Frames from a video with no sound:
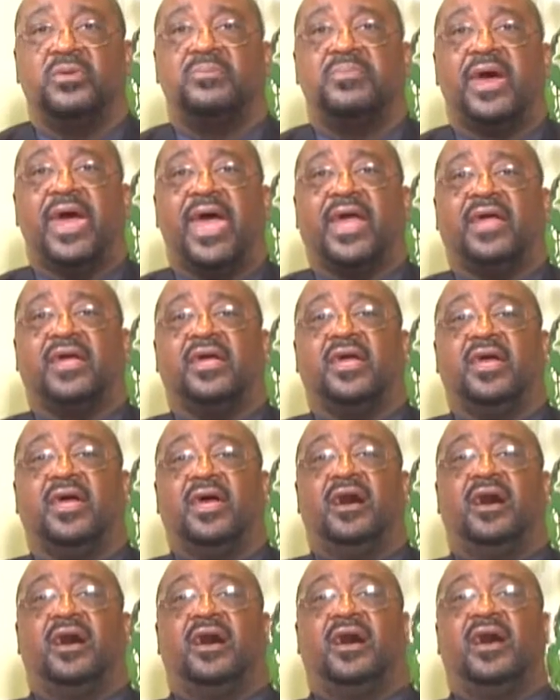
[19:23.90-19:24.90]
back
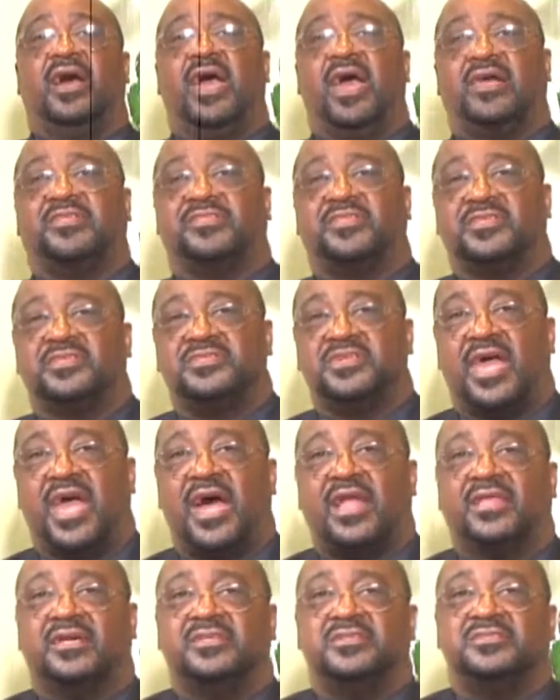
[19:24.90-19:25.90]
at the
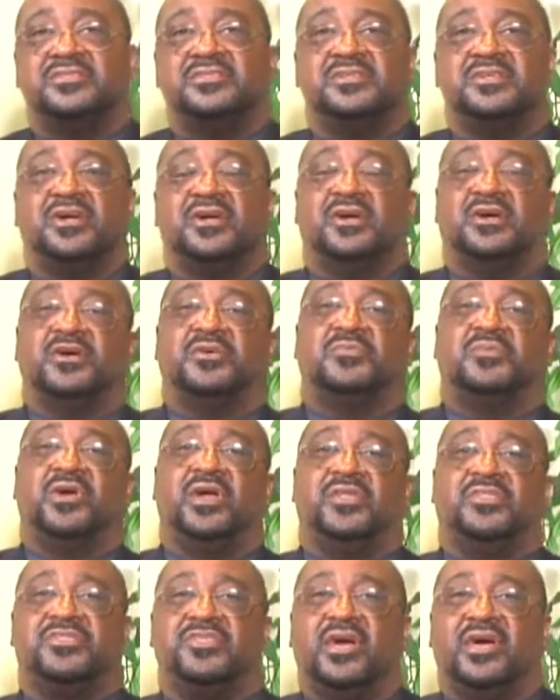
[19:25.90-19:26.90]
challenge
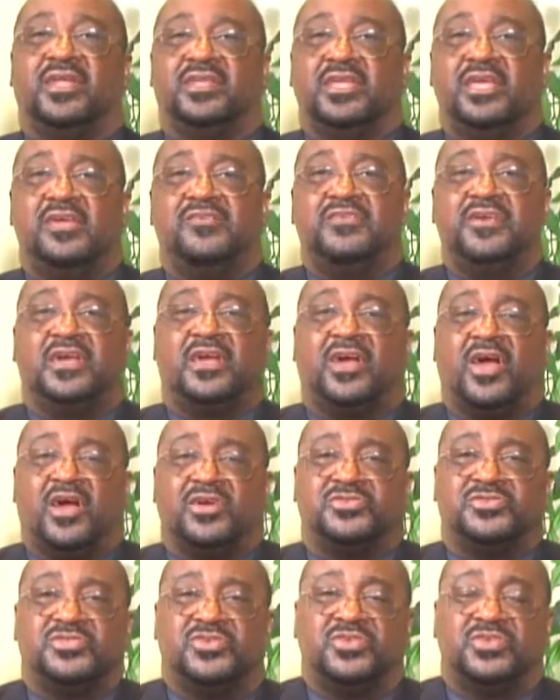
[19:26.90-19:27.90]
with Levy
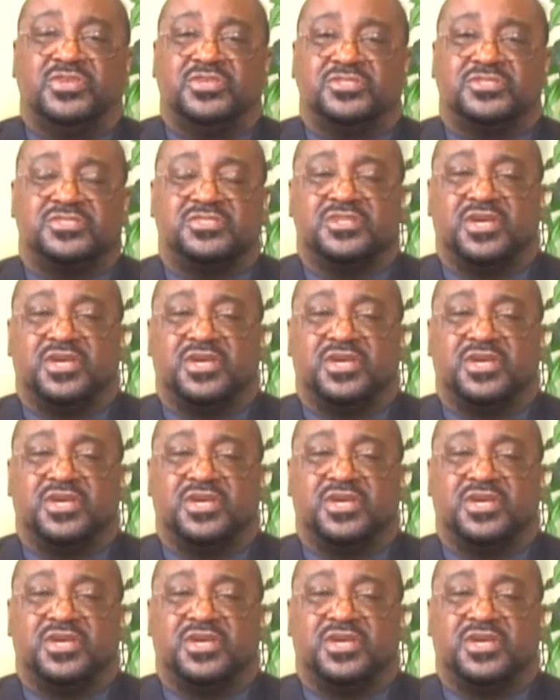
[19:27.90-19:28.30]
Kardulis,